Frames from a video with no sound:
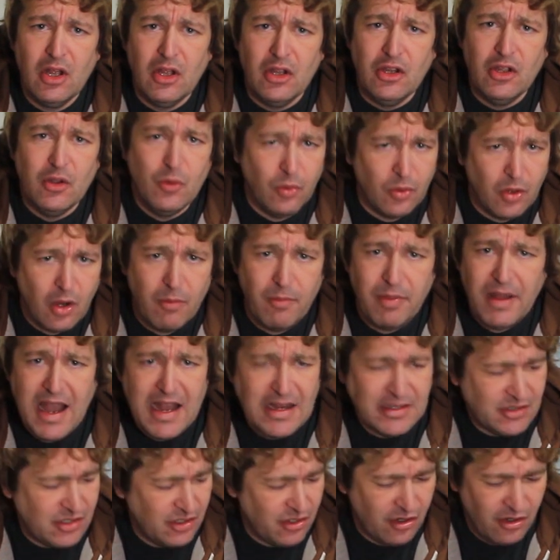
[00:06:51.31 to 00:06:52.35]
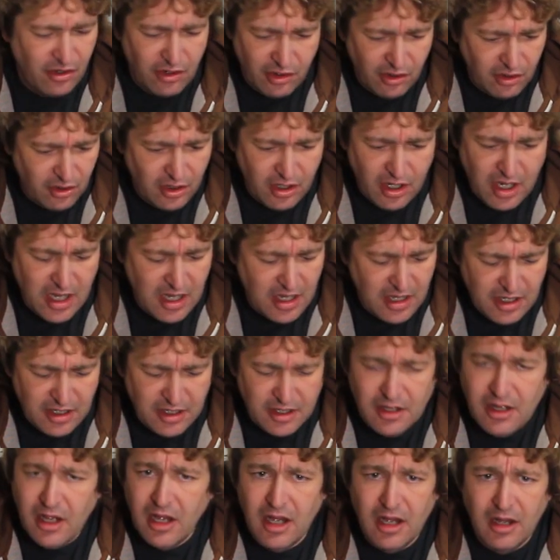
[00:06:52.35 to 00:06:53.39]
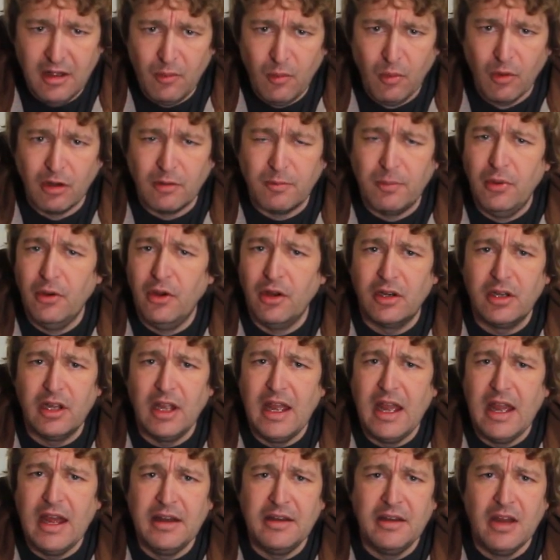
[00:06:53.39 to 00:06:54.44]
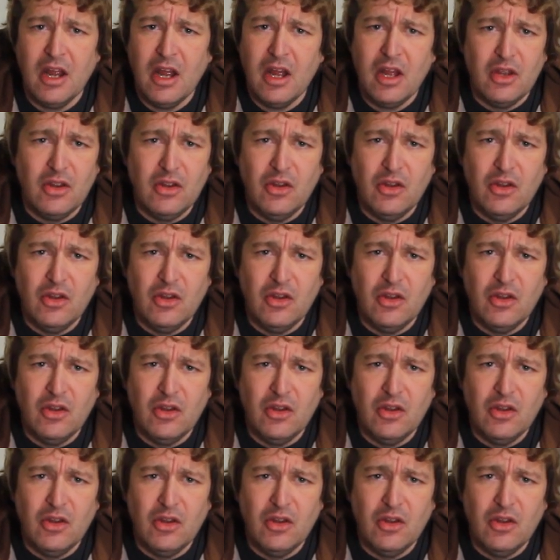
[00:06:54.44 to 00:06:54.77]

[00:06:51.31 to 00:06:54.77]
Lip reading: you go back to your workbook and